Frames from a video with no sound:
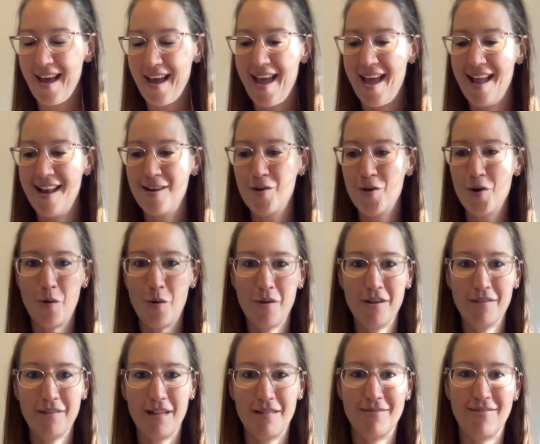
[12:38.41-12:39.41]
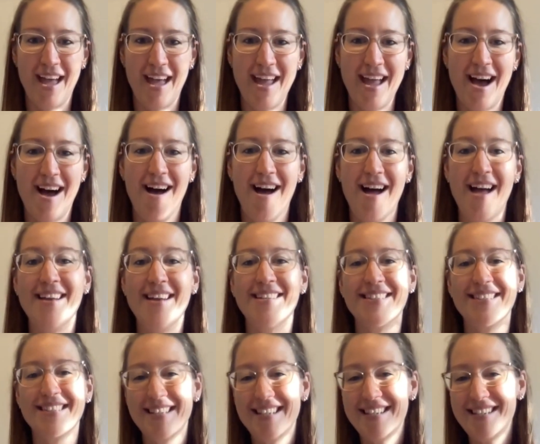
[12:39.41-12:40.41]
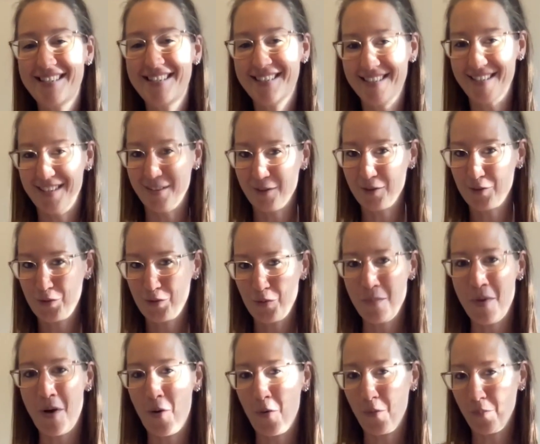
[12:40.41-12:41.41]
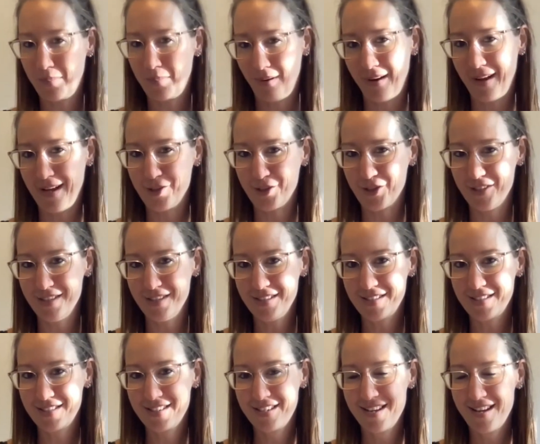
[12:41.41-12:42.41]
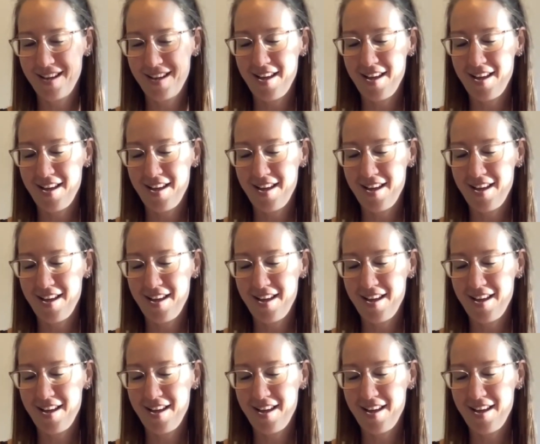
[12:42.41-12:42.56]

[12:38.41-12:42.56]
And knowing that they are an assistant to my own pleasures